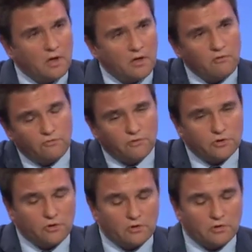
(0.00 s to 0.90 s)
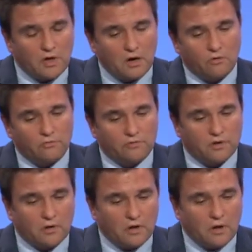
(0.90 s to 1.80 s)
if we turn down
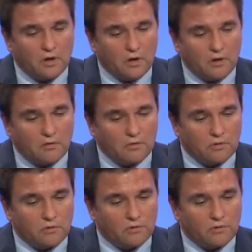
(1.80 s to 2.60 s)
the